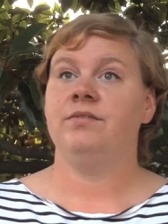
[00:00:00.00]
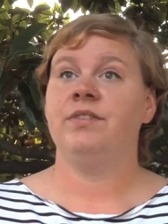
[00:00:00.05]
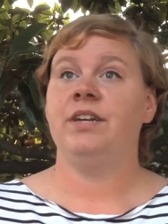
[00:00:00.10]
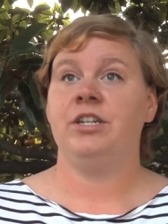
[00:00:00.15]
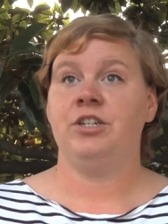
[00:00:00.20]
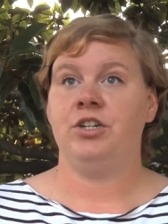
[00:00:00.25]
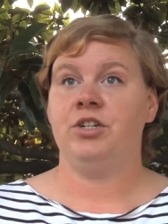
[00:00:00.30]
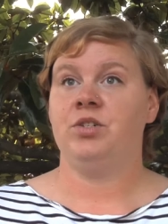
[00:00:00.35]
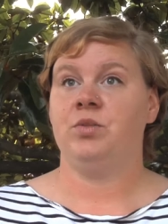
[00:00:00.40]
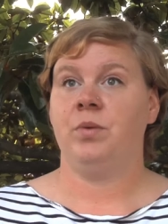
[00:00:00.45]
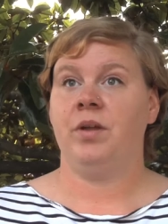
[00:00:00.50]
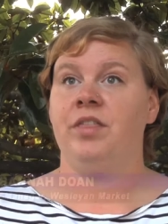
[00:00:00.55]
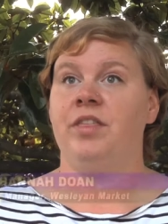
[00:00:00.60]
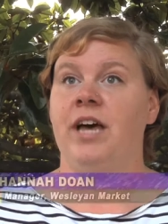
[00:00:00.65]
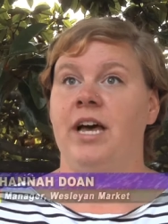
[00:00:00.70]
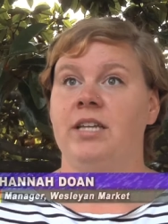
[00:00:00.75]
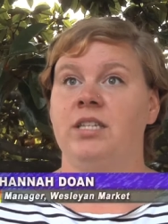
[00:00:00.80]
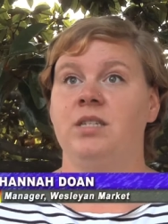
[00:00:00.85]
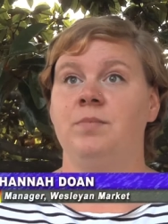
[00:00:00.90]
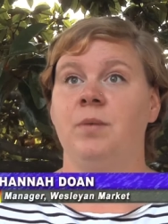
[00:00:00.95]
vendors with
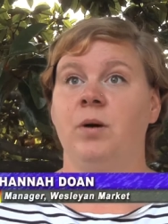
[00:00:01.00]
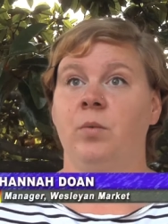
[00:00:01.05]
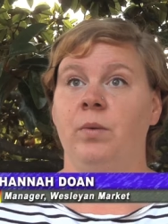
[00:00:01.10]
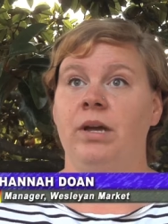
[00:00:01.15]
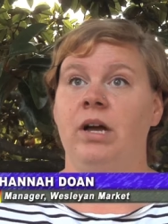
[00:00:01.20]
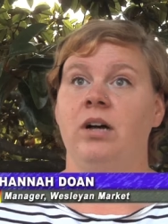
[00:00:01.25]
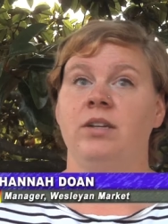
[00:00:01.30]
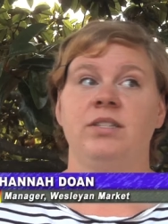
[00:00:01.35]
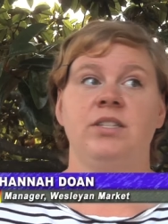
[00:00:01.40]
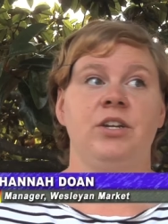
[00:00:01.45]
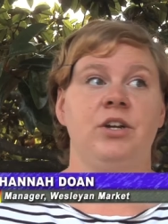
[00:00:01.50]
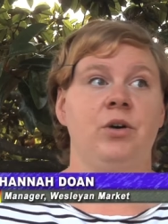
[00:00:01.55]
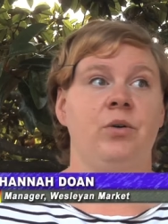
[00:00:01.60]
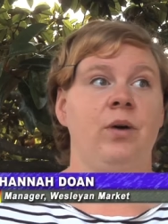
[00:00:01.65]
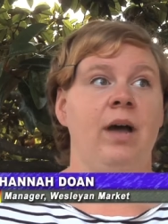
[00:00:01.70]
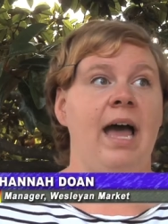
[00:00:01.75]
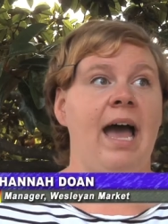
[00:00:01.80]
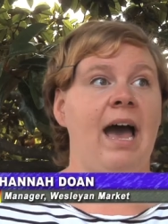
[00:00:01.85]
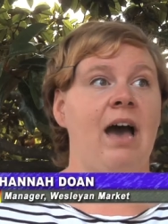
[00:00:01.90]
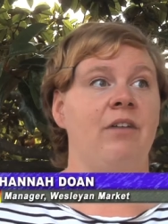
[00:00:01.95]
us, but we also
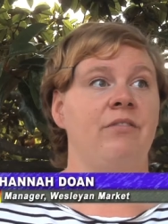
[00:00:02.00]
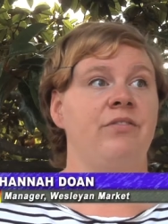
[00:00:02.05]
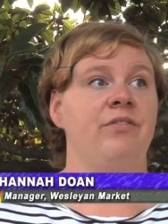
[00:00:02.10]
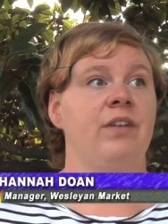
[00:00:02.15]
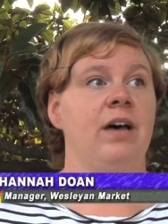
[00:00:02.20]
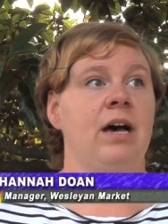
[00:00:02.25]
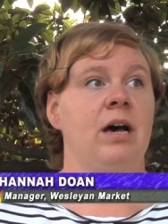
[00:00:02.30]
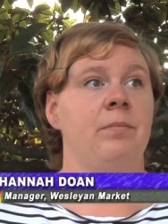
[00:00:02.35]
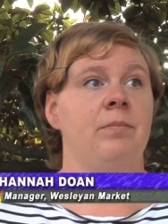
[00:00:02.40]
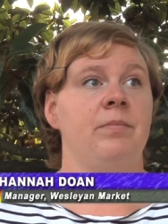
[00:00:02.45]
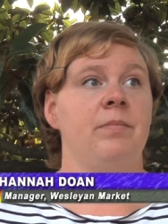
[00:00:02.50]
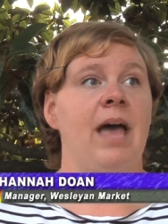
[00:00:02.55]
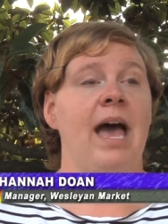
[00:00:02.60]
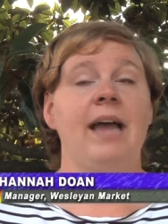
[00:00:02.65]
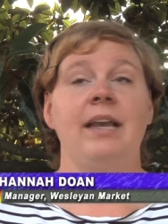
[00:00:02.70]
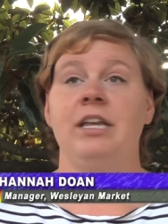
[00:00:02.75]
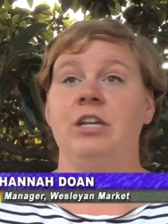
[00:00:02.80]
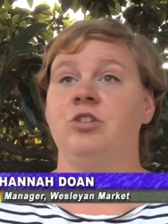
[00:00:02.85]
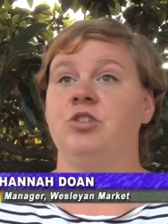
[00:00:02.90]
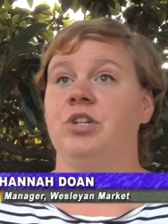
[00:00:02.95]
have
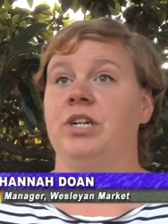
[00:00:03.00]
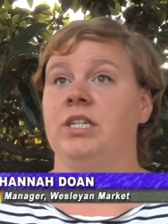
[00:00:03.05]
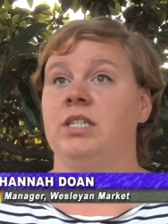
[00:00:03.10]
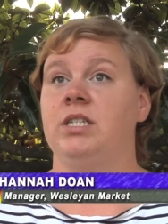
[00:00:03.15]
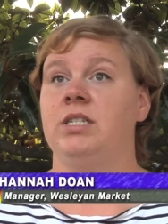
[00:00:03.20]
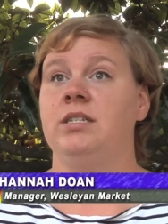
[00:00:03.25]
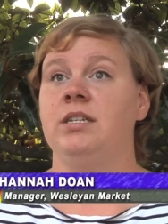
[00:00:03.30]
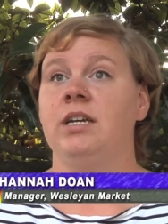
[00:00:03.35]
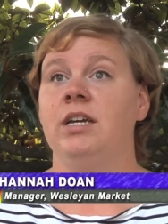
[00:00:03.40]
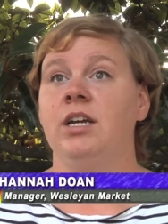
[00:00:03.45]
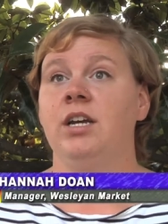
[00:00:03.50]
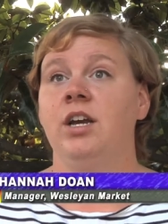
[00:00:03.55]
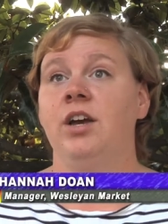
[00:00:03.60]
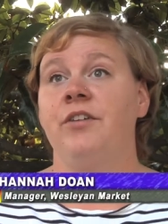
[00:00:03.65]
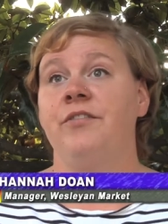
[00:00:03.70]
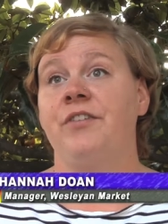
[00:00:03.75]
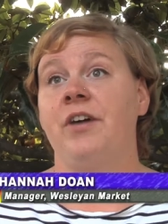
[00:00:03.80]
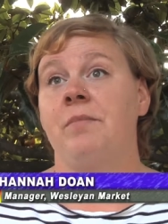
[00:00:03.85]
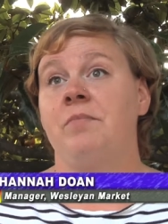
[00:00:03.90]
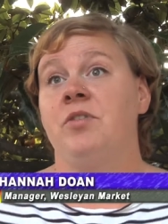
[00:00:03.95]
had interest
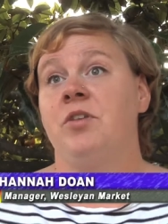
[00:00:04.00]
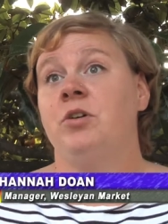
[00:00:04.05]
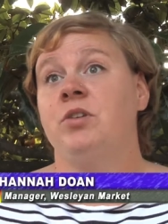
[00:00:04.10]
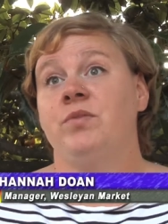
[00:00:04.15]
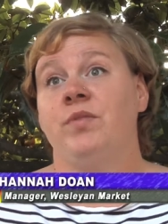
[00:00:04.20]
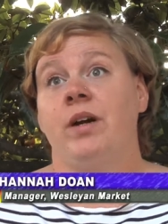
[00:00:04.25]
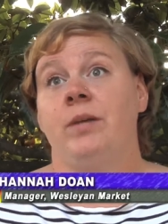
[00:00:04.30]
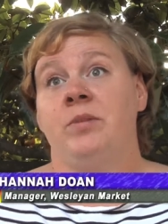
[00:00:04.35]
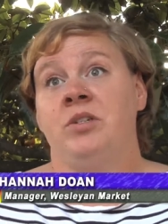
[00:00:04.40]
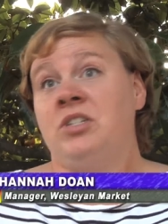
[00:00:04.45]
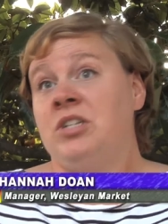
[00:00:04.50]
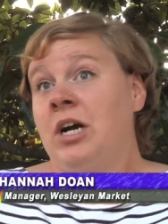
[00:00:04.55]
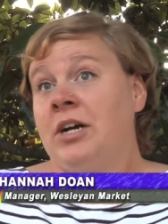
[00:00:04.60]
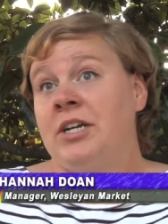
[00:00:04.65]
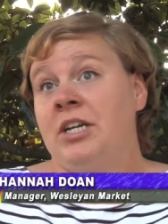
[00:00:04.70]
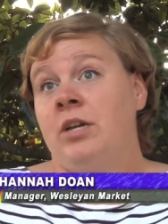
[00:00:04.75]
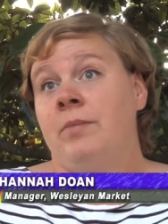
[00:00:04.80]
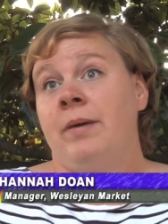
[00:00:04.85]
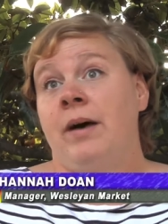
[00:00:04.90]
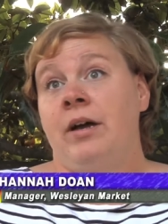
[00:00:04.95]
from those farmers
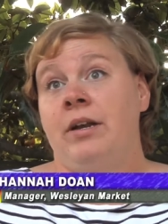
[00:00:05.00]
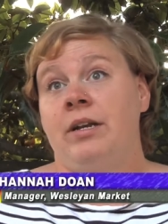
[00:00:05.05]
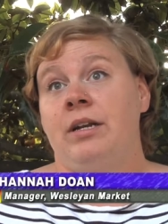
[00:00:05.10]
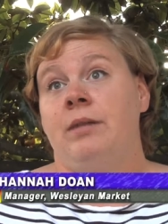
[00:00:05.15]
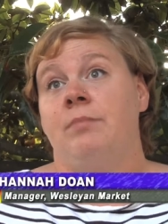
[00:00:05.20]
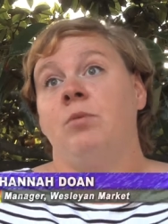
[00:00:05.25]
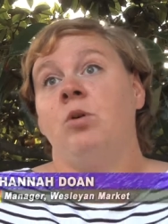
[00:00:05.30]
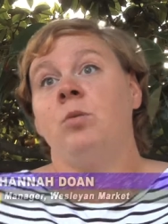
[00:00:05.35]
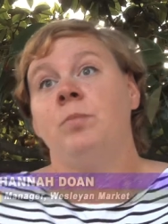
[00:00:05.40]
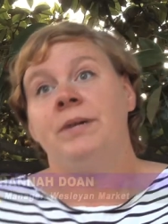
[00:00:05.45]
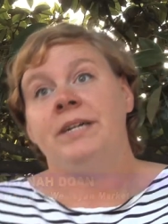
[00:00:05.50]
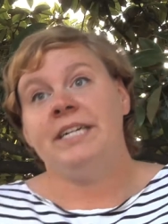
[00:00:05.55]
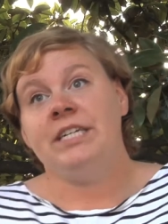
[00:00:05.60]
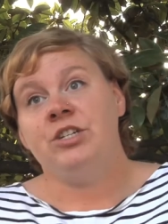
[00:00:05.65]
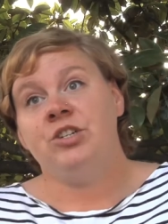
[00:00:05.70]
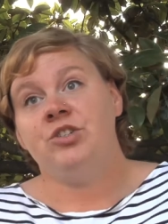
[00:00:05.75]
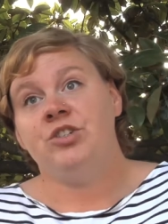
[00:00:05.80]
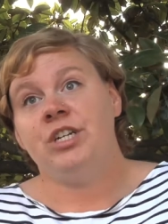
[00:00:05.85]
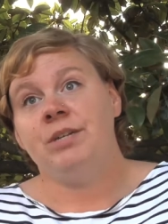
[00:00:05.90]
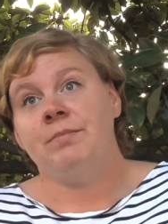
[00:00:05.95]
talking about it at Mulberry
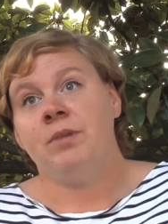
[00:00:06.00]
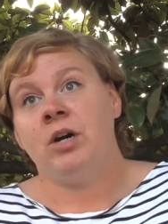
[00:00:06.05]
Street